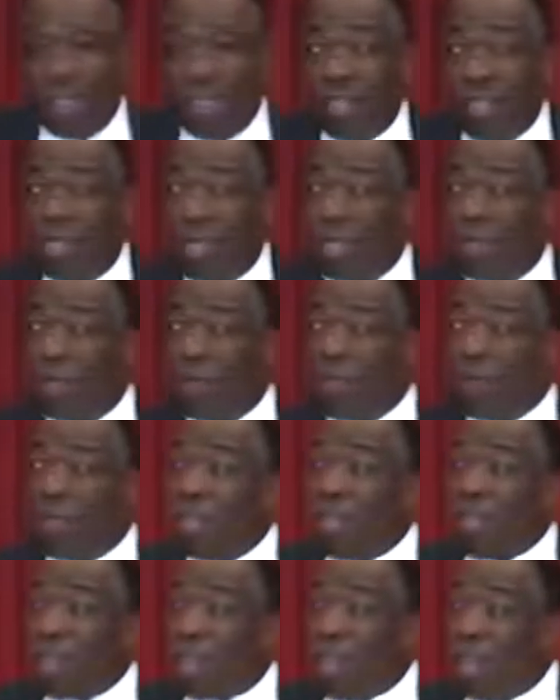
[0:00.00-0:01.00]
She said, she
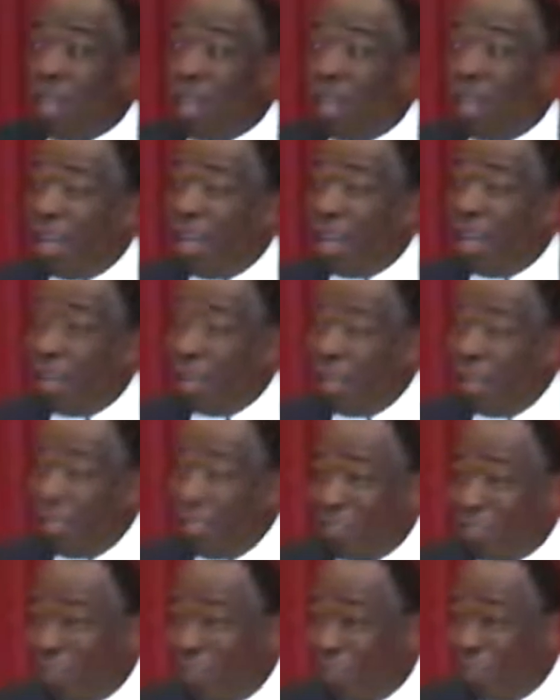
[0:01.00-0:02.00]
went in.
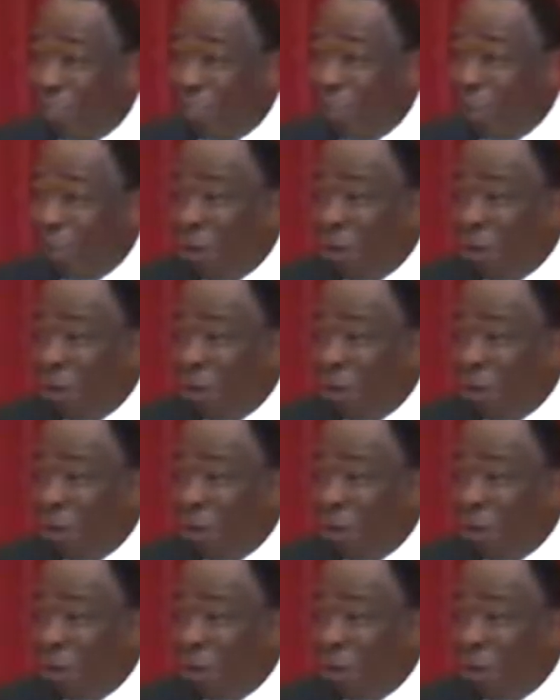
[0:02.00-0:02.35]
She said, she can